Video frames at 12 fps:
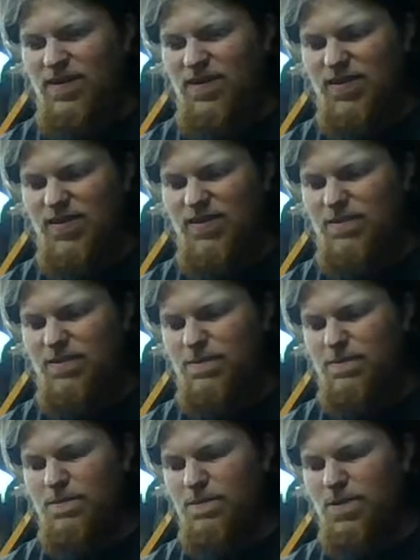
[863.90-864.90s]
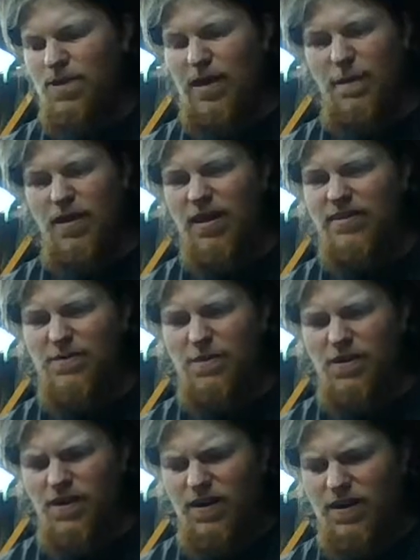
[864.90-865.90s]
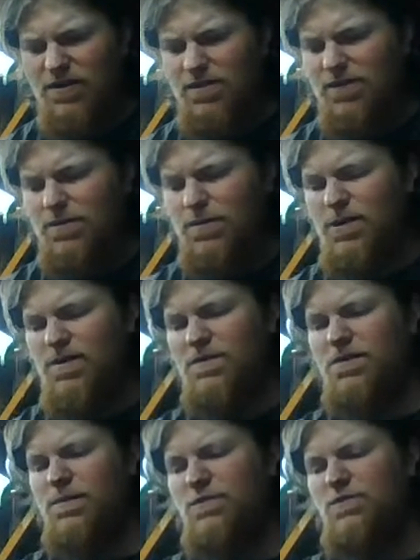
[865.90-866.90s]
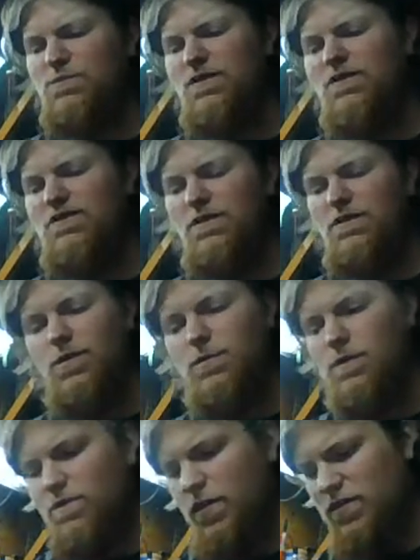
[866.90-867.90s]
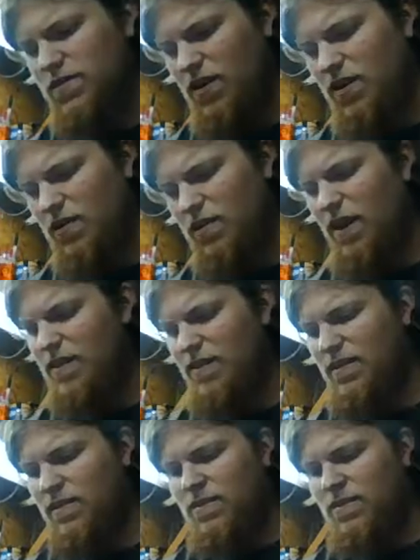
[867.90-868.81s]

that's just without gun rights. Freedom of speech, don't even get me fucking started on that.